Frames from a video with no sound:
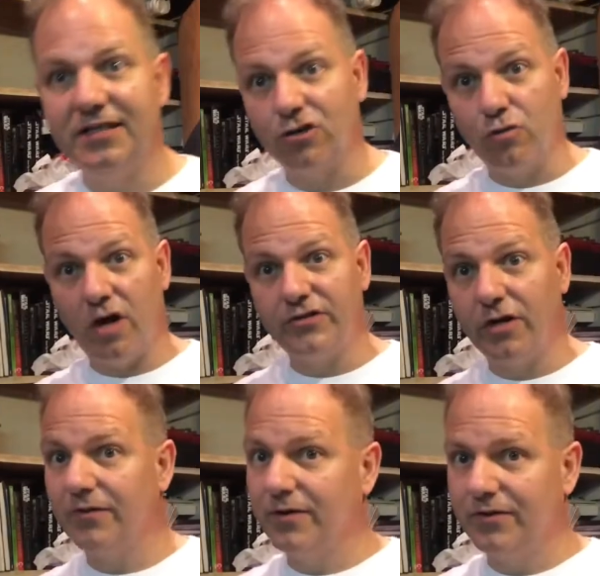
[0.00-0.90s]
did a
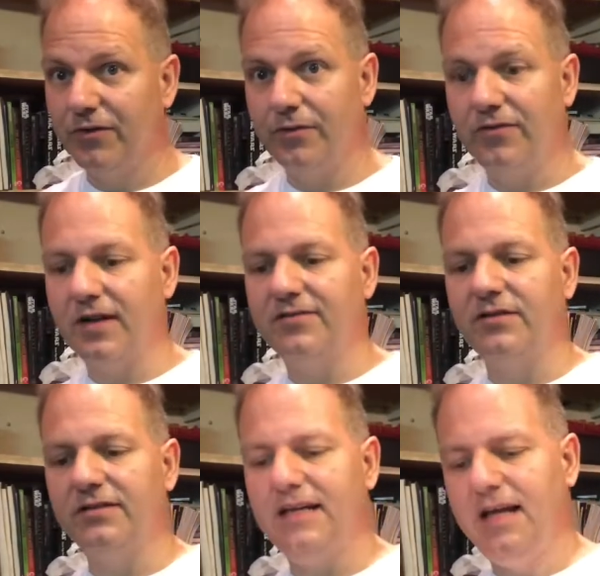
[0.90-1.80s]
crossover, so it was a nice
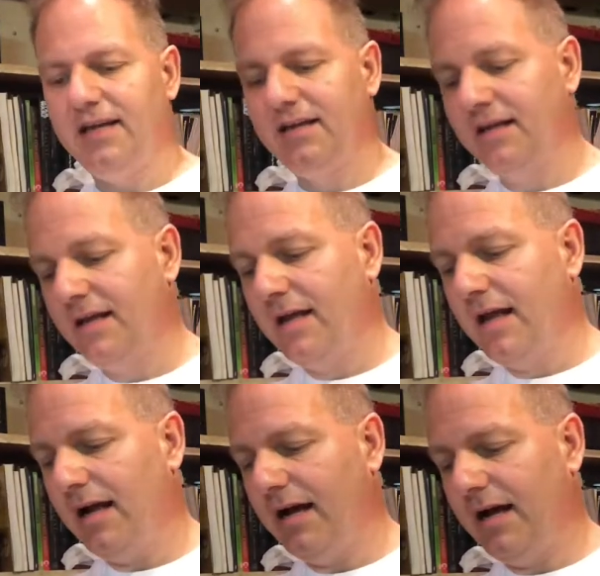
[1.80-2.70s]
little tin.
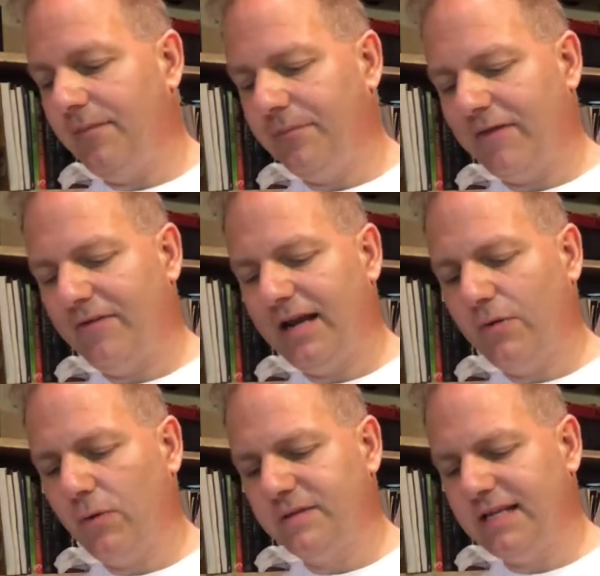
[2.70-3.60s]
I
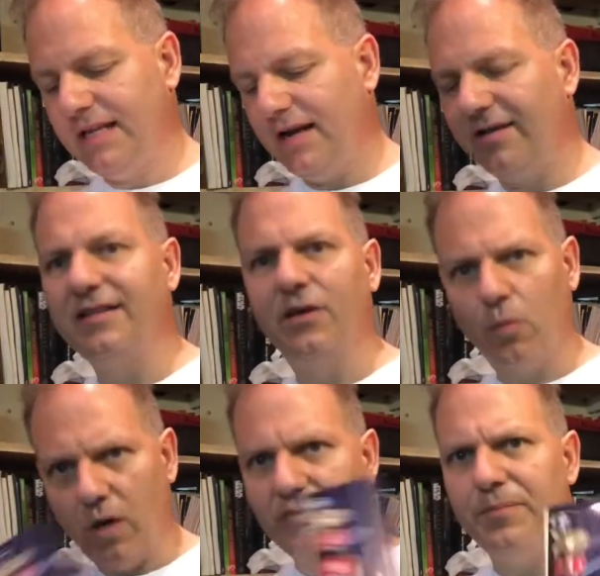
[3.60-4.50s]
forget what was in here. I think there
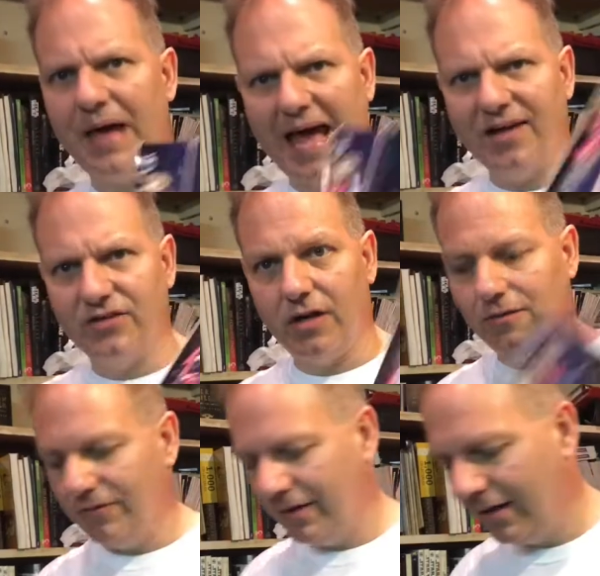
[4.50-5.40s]
was bags of